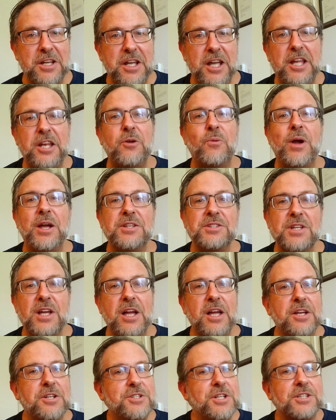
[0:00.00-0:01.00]
Anyways,
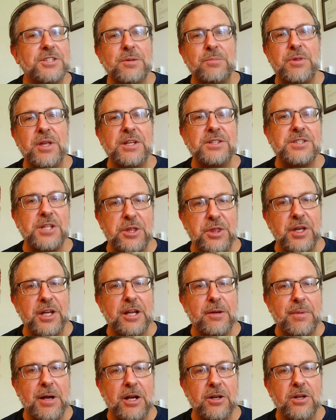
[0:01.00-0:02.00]
just some things to
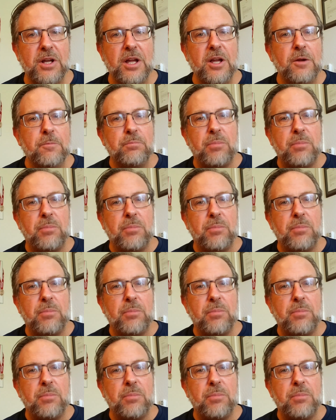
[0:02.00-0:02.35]
think about.